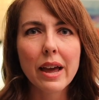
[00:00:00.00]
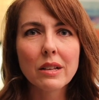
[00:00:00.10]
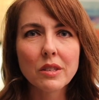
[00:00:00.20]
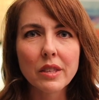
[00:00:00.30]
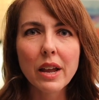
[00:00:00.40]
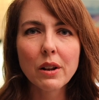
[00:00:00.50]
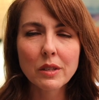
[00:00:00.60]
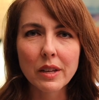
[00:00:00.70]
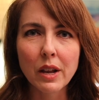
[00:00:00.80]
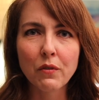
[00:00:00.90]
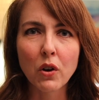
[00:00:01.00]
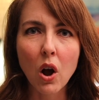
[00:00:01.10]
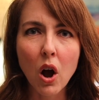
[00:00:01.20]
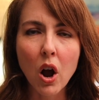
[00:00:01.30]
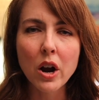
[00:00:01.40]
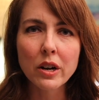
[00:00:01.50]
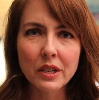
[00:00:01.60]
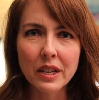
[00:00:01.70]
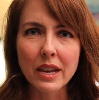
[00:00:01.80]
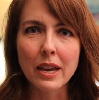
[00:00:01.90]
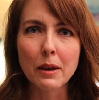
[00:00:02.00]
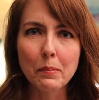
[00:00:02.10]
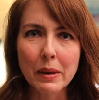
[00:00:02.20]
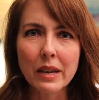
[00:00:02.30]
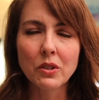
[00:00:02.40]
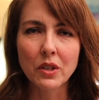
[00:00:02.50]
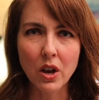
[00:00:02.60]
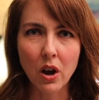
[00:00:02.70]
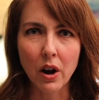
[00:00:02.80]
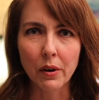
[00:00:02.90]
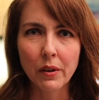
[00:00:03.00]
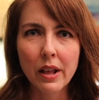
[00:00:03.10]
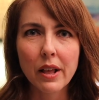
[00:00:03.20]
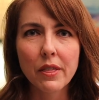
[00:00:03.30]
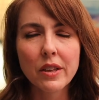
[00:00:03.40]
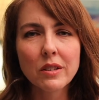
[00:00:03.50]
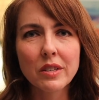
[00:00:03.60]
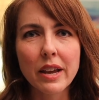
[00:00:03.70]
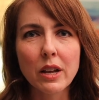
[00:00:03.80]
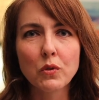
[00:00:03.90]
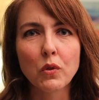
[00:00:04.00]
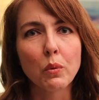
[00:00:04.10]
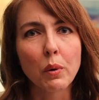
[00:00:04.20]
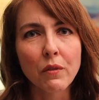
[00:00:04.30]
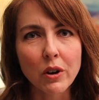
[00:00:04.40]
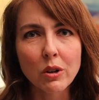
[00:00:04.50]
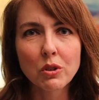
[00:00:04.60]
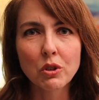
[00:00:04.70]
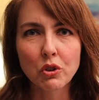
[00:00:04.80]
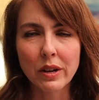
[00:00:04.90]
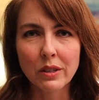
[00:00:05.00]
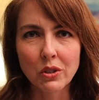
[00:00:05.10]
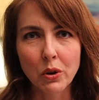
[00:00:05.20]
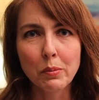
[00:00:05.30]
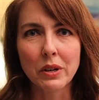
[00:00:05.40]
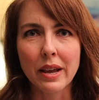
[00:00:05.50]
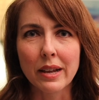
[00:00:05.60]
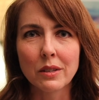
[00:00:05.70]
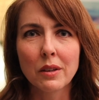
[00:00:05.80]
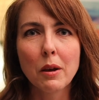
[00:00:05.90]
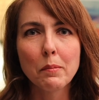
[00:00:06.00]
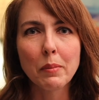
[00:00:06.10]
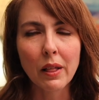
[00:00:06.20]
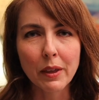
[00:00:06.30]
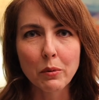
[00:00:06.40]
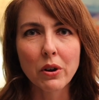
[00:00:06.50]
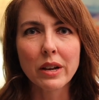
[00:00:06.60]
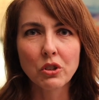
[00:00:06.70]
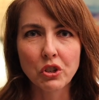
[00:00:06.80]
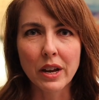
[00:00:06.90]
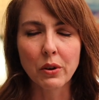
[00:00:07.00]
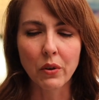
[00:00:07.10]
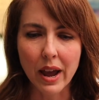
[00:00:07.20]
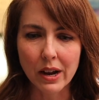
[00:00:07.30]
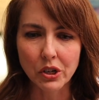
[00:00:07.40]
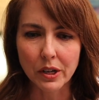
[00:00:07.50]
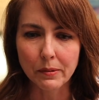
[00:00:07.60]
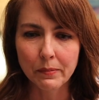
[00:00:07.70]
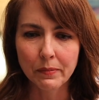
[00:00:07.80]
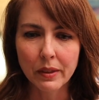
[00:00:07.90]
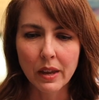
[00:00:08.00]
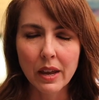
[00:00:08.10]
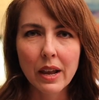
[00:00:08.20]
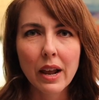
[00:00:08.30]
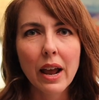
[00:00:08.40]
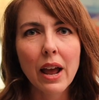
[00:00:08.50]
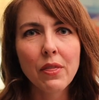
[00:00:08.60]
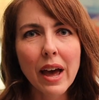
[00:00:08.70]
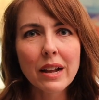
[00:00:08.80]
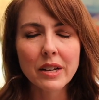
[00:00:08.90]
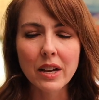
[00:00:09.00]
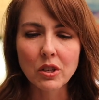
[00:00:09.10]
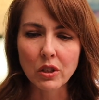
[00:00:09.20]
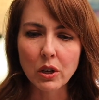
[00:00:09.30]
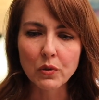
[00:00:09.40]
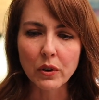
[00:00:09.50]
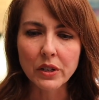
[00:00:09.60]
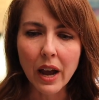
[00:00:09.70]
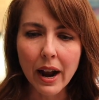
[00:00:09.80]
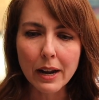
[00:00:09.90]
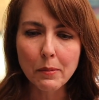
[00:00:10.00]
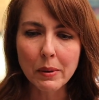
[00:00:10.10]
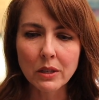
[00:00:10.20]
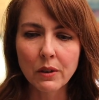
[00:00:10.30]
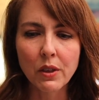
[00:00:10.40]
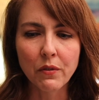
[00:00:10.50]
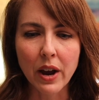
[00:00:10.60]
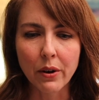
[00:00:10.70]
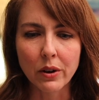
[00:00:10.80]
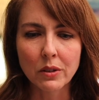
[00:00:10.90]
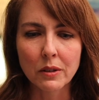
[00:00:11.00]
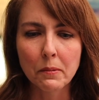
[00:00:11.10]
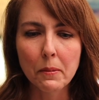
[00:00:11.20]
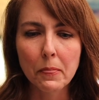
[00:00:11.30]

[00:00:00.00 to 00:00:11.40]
It's then sent for RT-PCR. This stands for reverse transcriptase polymerase chain reaction. And that test looks for tiny bits of the virus